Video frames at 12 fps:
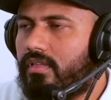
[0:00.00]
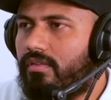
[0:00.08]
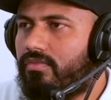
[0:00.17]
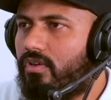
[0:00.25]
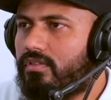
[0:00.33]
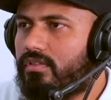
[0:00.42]

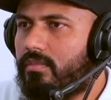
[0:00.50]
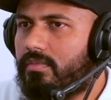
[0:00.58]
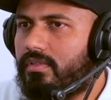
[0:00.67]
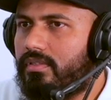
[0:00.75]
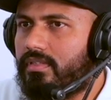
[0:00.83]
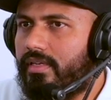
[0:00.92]
self
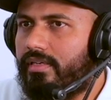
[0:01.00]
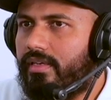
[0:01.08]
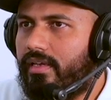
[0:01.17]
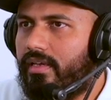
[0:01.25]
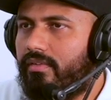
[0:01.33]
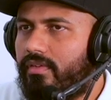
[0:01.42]
concept is like
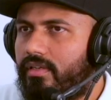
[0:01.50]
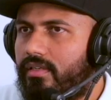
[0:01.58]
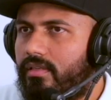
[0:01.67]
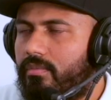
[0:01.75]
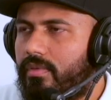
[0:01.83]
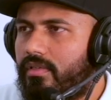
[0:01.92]

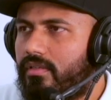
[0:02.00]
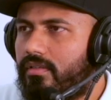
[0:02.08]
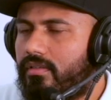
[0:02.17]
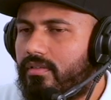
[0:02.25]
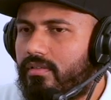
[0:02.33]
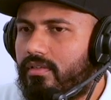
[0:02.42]
heavily
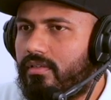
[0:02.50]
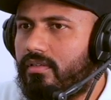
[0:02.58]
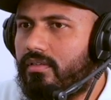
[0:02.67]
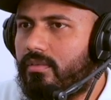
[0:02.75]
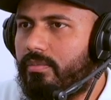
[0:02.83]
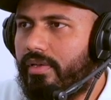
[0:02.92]
dependent on your
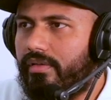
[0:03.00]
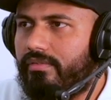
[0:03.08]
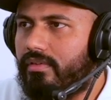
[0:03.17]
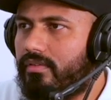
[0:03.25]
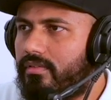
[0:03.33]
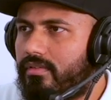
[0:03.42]
uh,
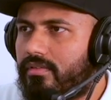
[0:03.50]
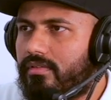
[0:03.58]
behavior